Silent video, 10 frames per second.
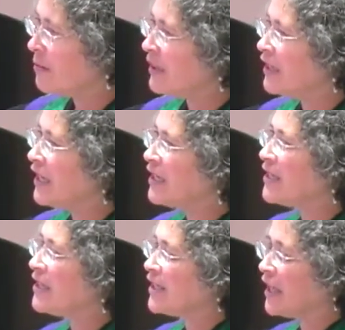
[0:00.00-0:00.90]
but in a
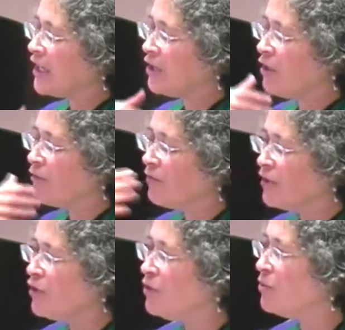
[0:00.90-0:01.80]
steady
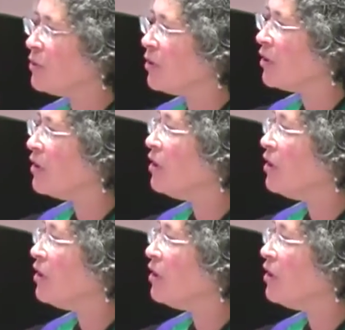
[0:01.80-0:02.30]
renewal